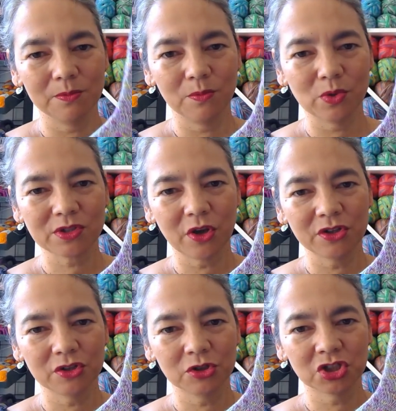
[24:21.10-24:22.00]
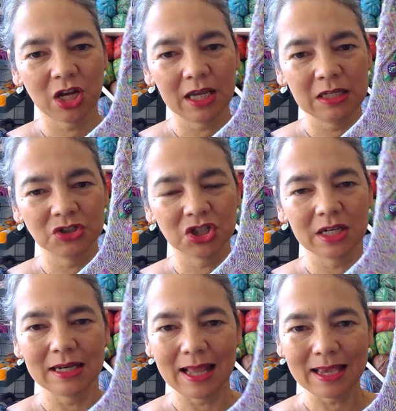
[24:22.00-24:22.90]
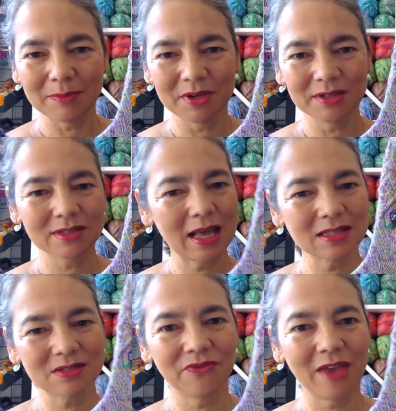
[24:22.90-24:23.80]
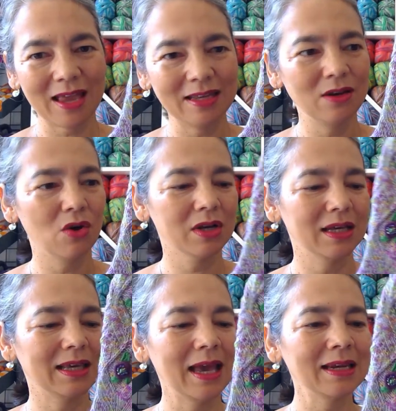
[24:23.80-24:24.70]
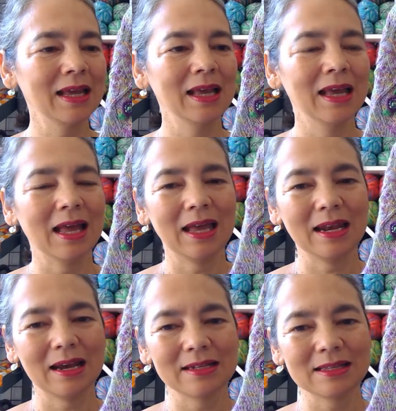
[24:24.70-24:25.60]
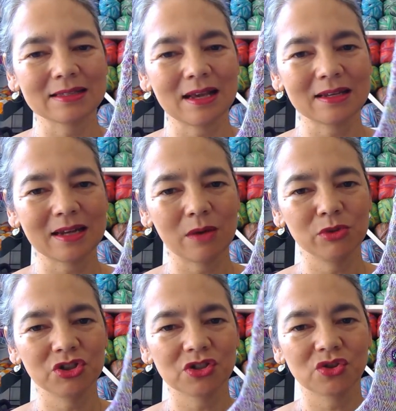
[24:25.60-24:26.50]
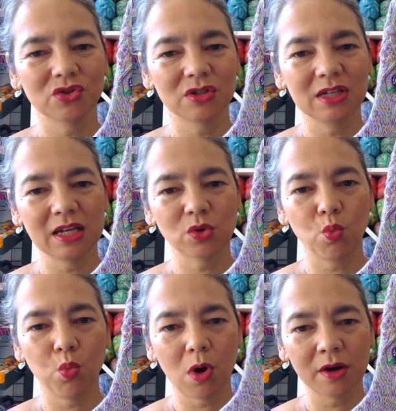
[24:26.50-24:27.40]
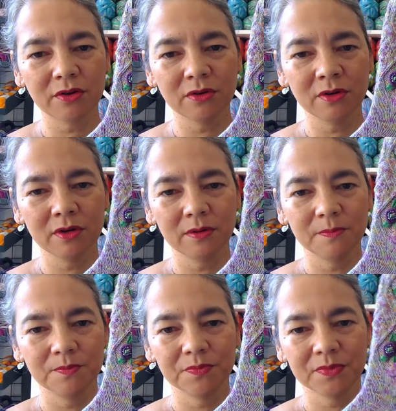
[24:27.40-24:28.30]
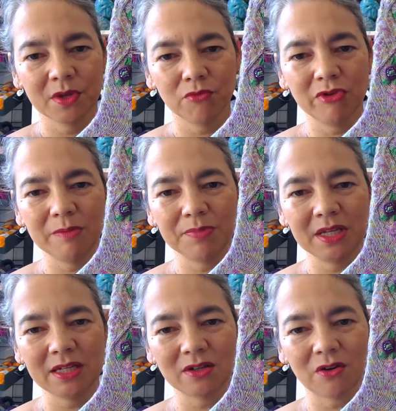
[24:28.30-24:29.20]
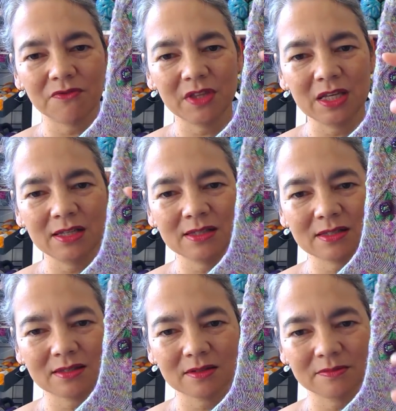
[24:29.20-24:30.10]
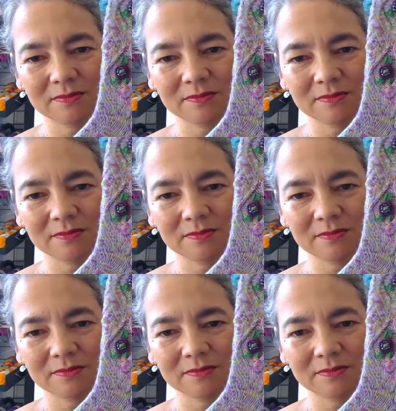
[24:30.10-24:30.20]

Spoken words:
was going to change the leg because that's fairly long again. And I decided I would just knit one repeat of these